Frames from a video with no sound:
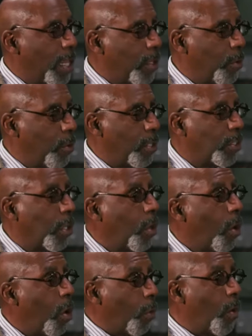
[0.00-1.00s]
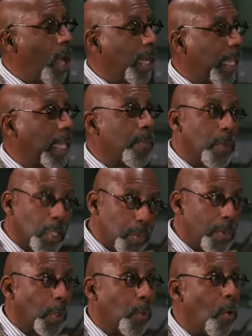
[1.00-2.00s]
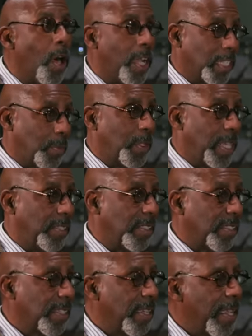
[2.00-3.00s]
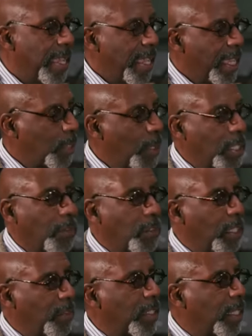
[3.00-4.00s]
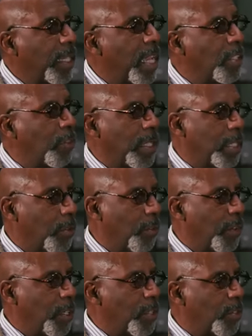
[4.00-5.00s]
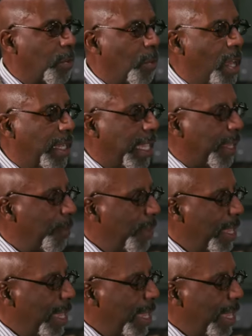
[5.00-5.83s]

on a horse or walking. Most people walked places, especially if you lived in the country, you were very used to walking.